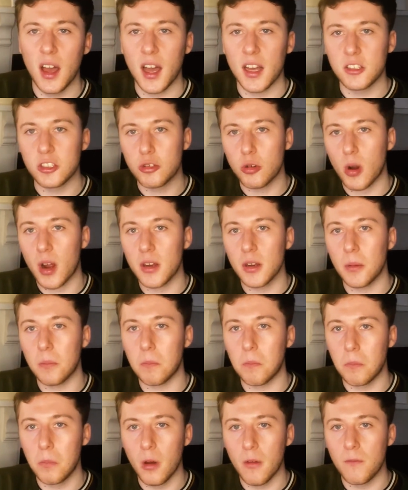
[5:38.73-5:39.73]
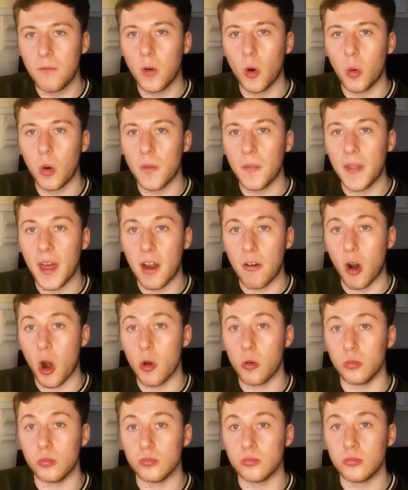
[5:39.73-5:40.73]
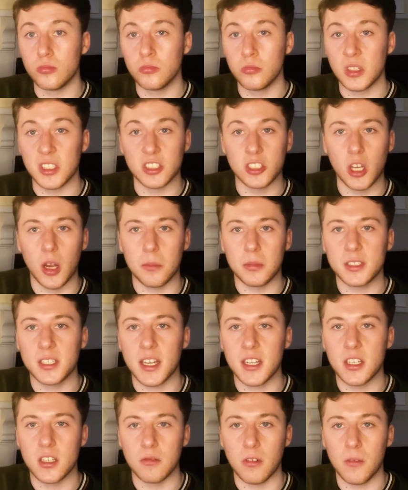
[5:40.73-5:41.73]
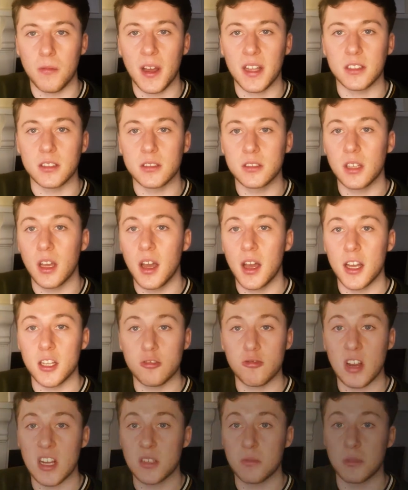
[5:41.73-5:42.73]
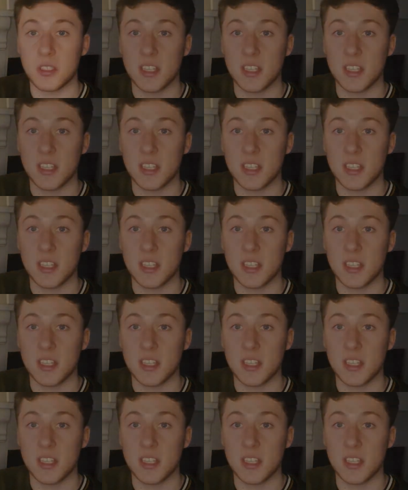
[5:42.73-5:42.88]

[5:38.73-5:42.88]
and trying to put forward their own interpretation of events. As Rasmus